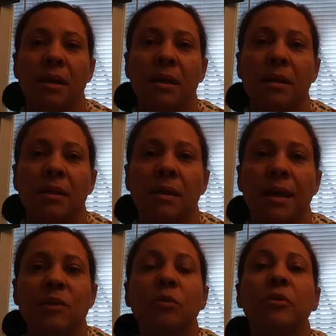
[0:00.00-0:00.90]
and
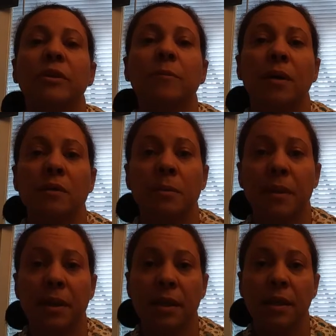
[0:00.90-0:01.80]
assuming
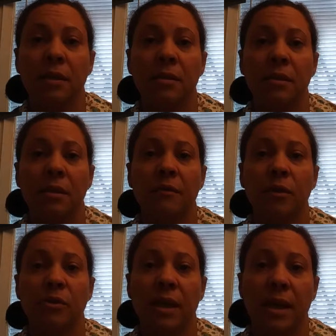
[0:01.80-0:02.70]
responsibility of
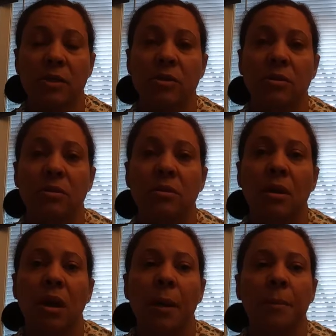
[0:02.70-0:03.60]
those actions,
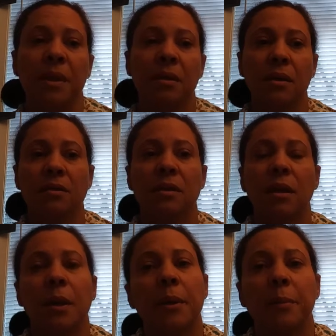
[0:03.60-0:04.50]
because a
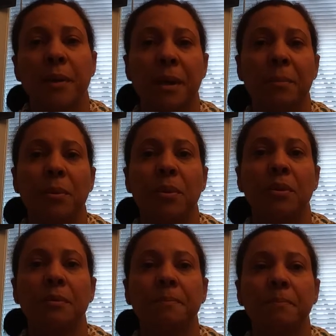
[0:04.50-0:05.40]
lot of
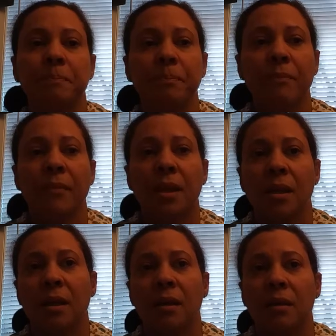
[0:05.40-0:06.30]
people
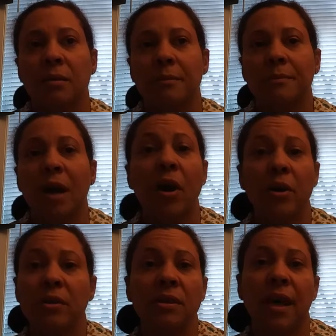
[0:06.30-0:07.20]
are
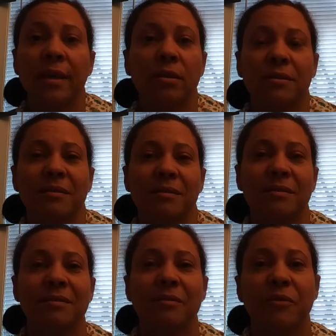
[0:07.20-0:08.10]
in denial,
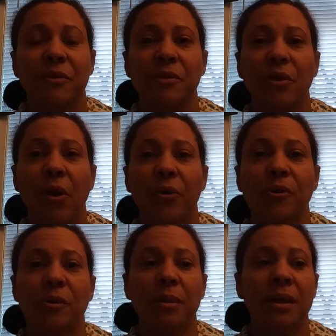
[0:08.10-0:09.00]
for
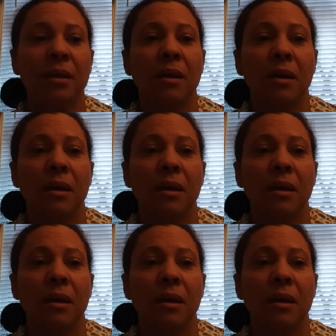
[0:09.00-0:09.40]
starters. I mean,